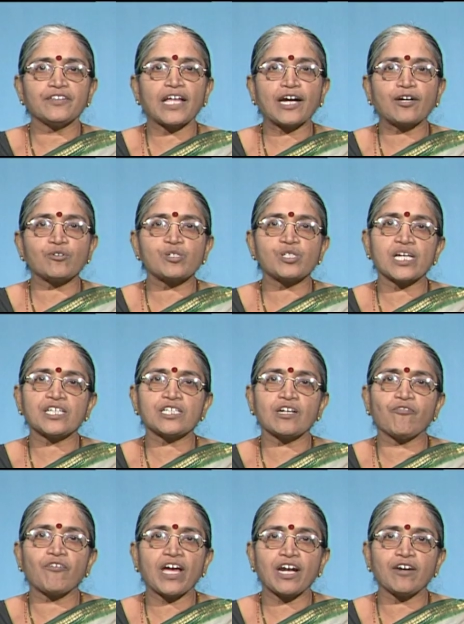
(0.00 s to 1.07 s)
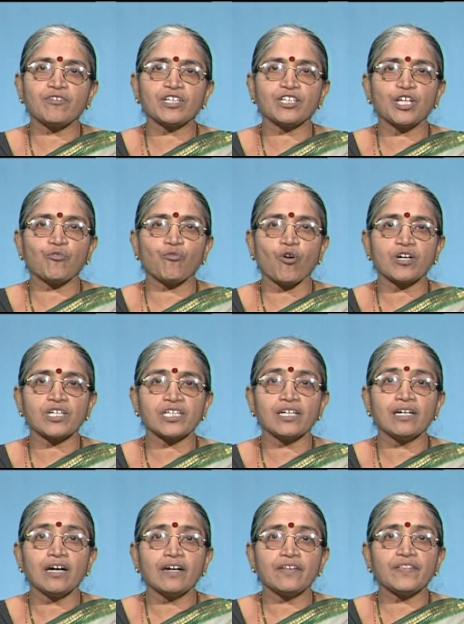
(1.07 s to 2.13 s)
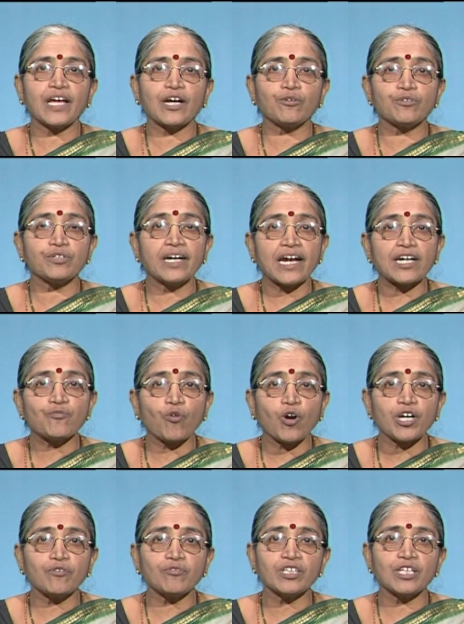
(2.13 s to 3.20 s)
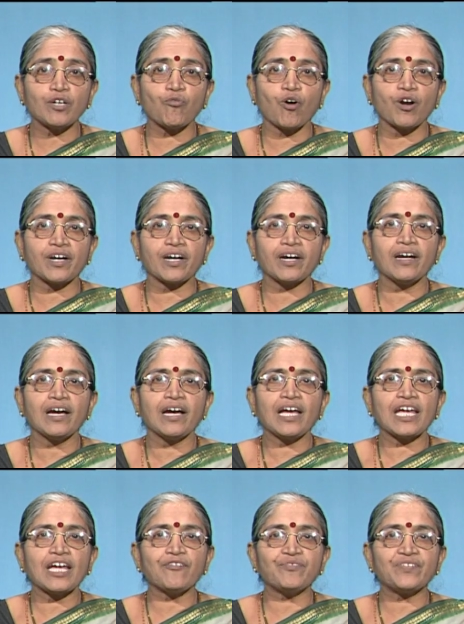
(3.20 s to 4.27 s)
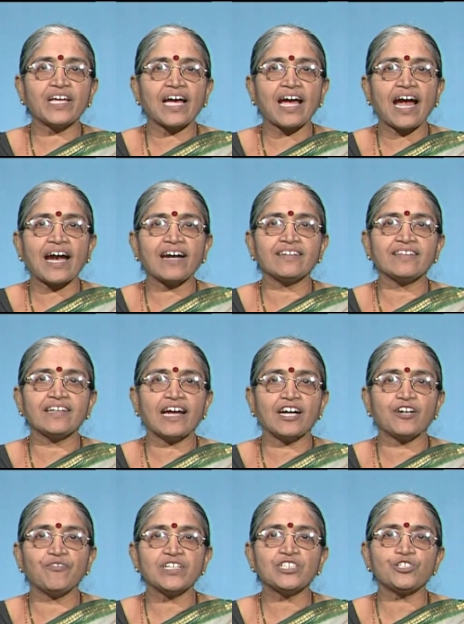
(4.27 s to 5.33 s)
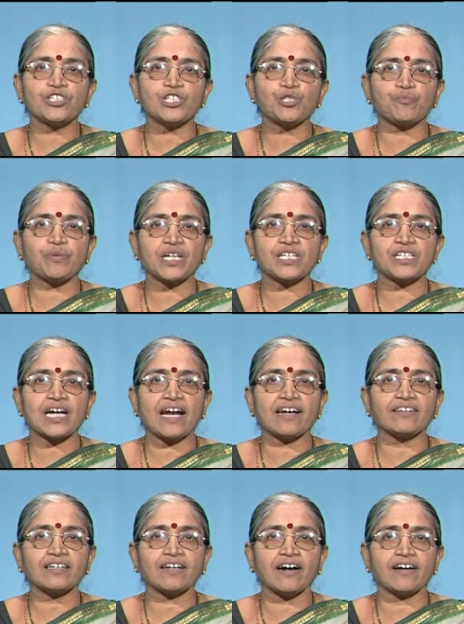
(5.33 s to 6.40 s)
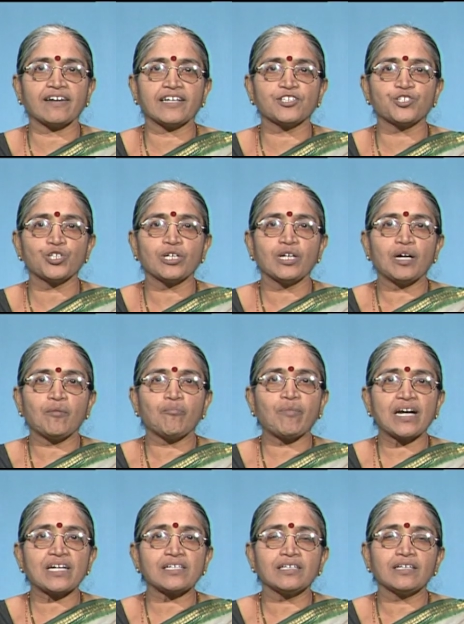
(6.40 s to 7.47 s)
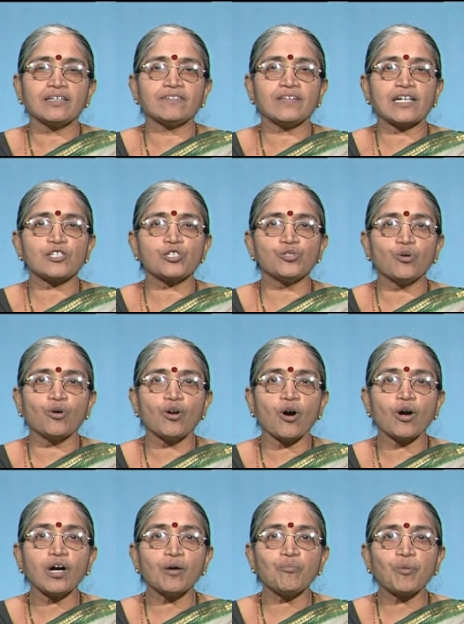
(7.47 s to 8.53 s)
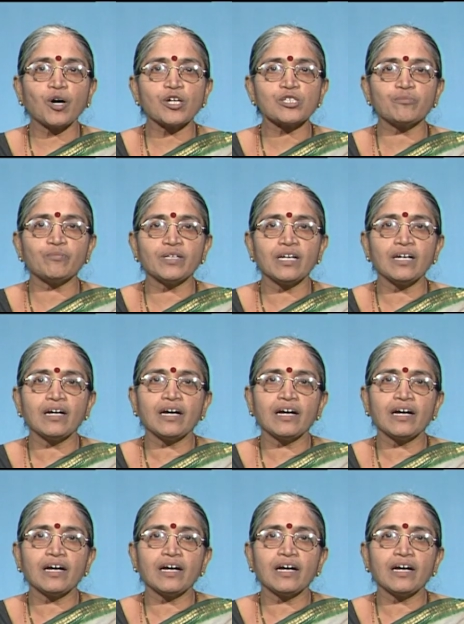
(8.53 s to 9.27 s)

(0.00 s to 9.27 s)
They could settle wherever they wanted, they could get whatever they wanted if they had the adventurous spirit and the courage. But that's no longer possible